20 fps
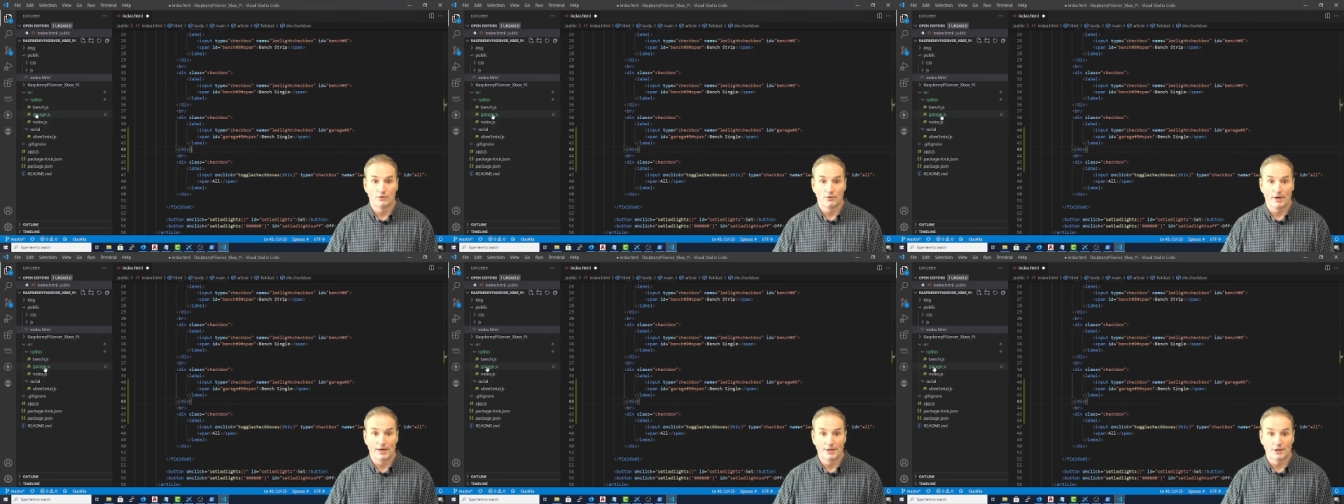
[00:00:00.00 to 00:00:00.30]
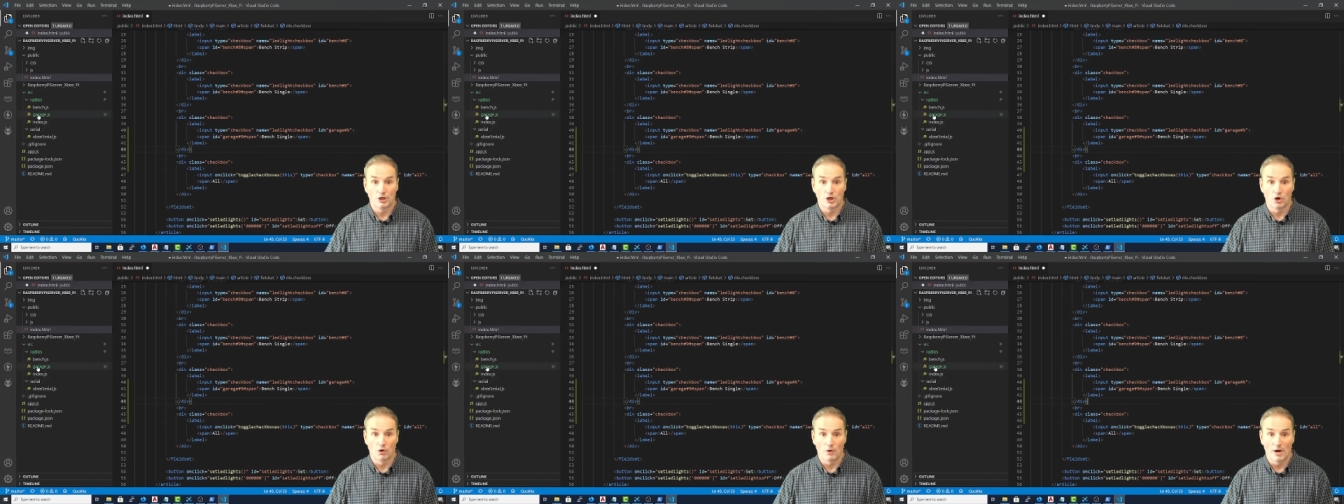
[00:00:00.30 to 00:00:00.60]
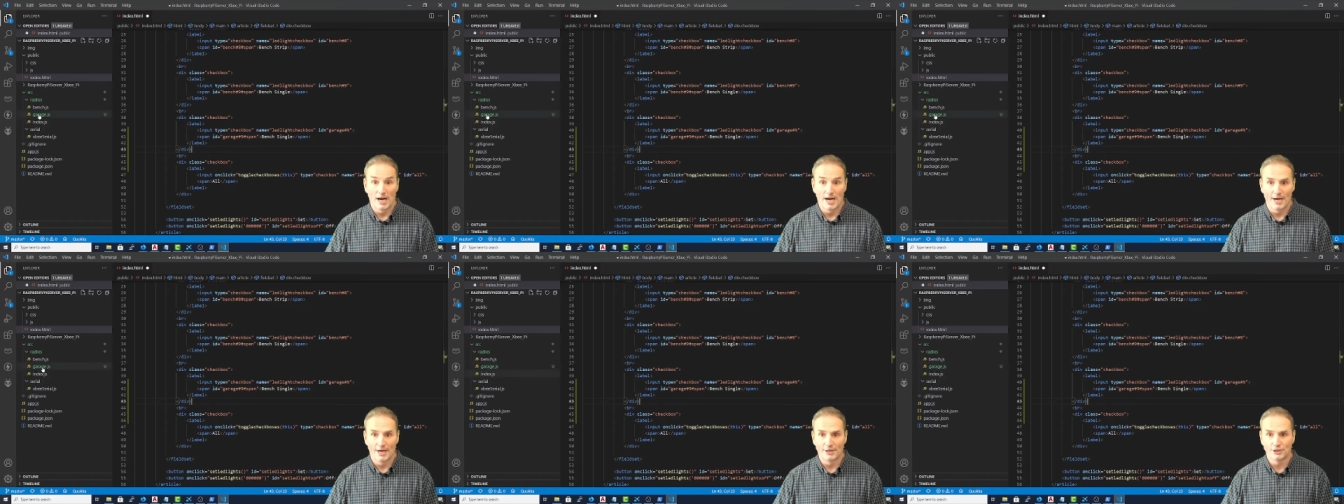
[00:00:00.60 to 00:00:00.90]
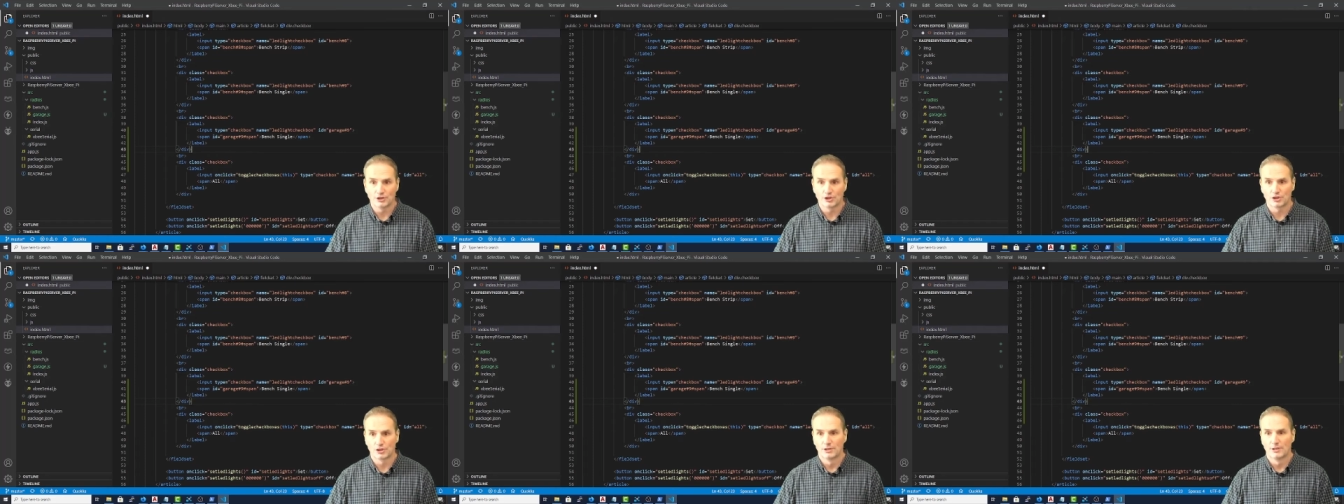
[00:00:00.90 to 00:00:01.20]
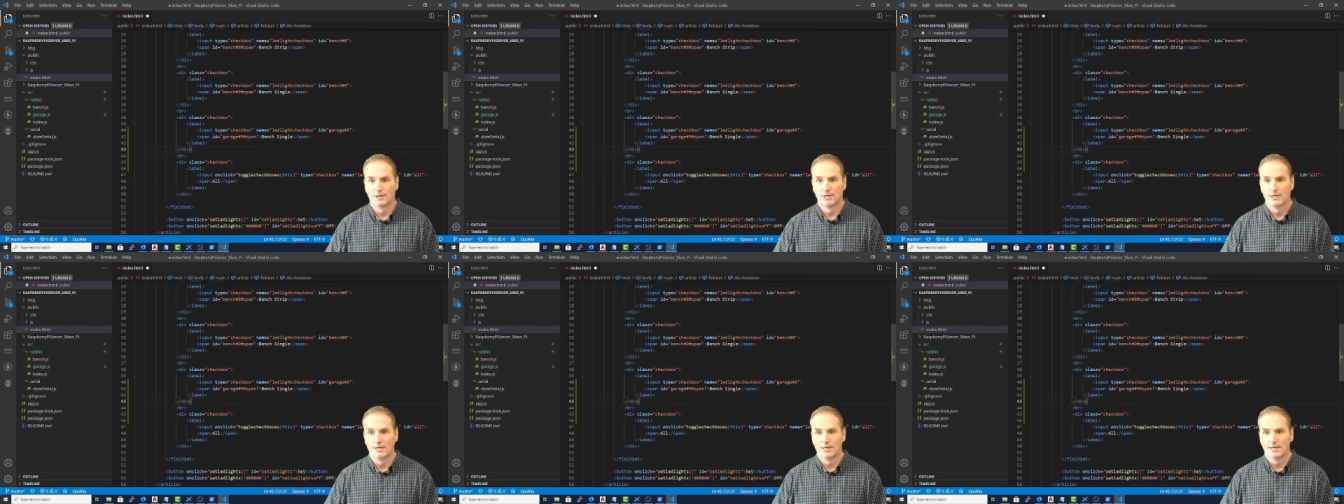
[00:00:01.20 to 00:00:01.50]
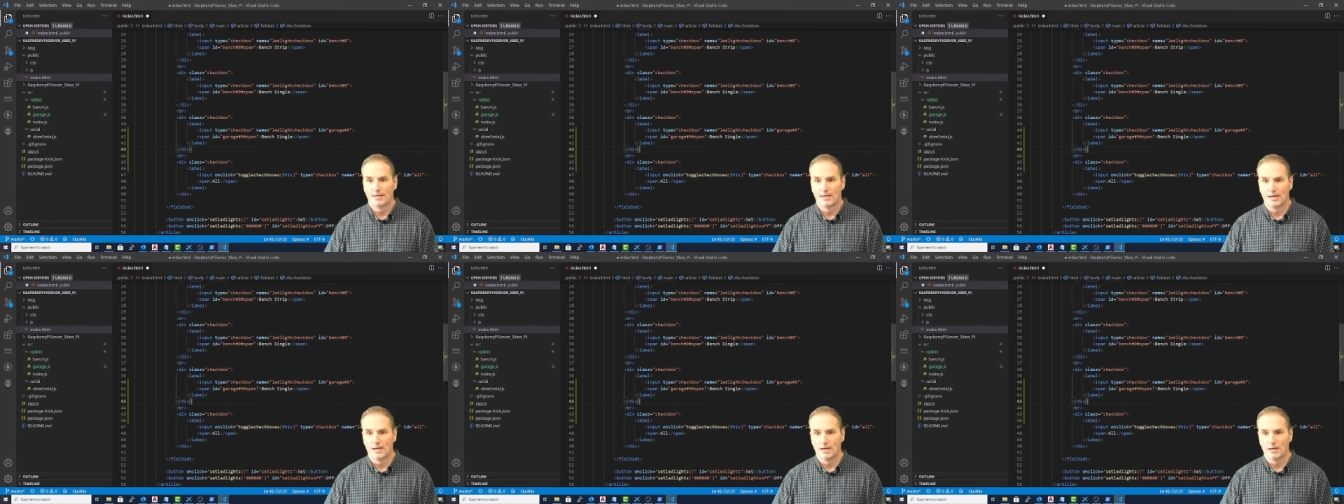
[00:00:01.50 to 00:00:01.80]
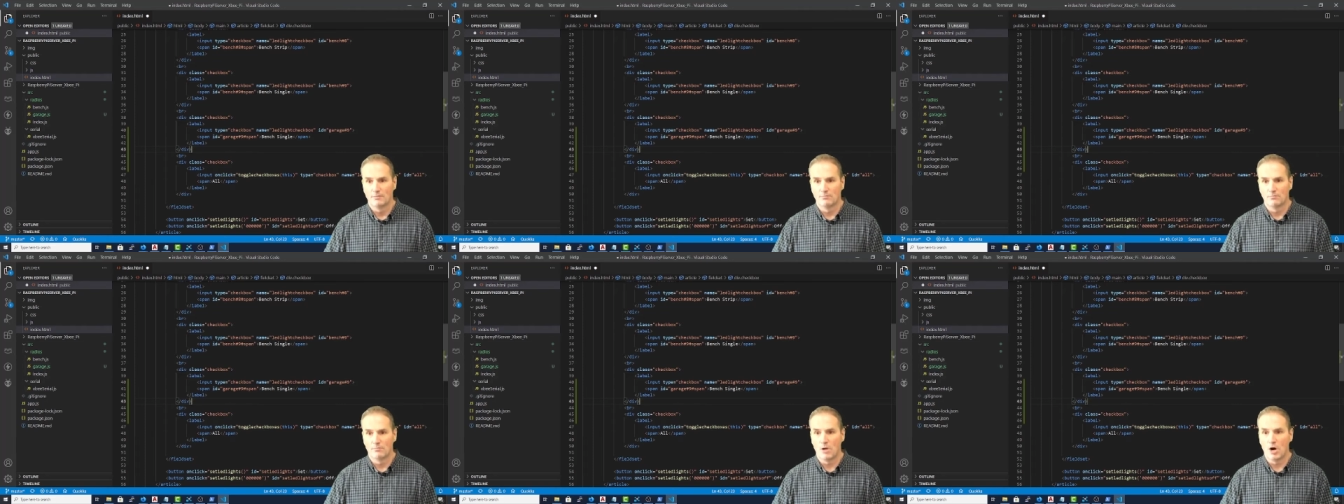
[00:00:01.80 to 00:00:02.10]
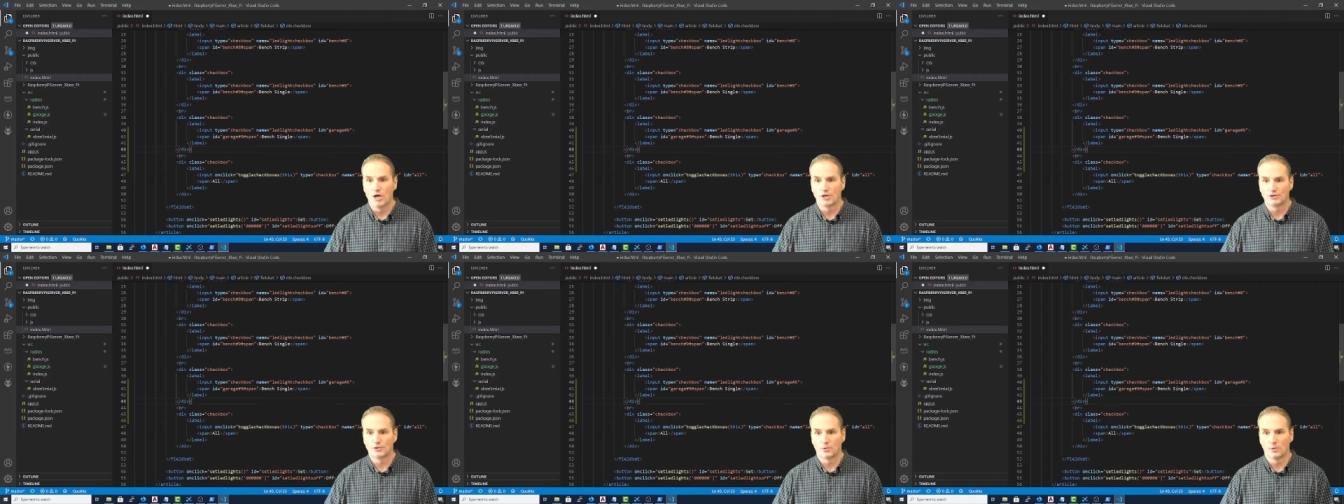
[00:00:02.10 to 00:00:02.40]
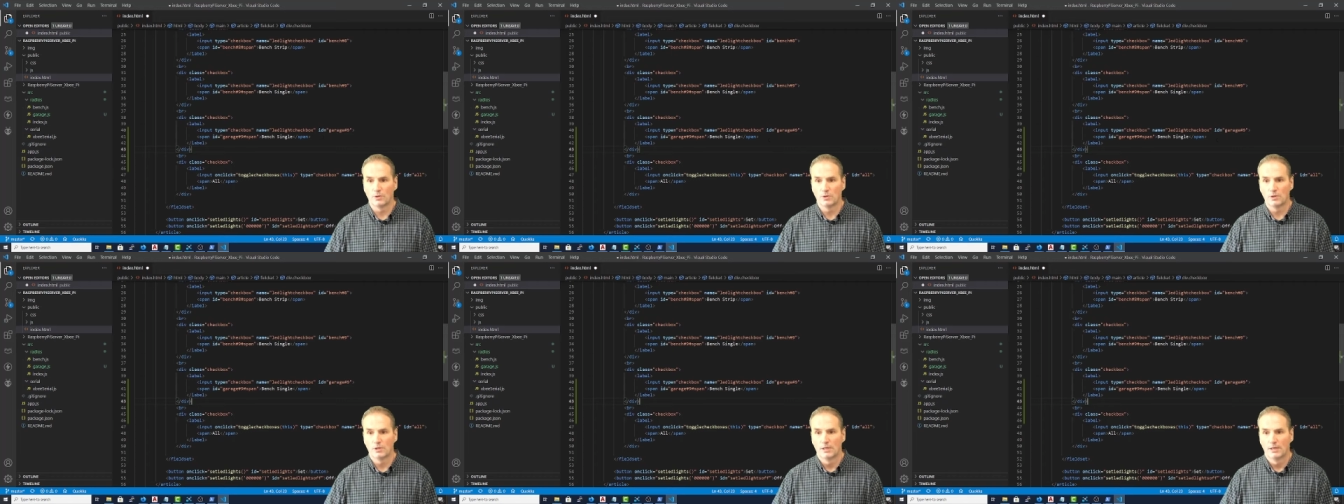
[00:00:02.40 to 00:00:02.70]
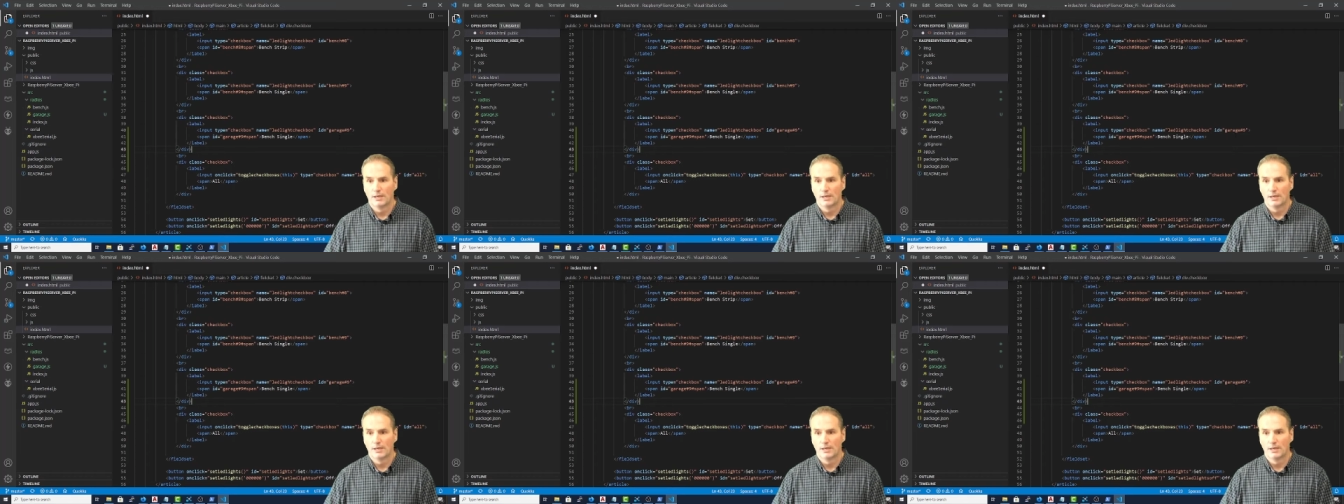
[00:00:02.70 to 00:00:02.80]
right, garage module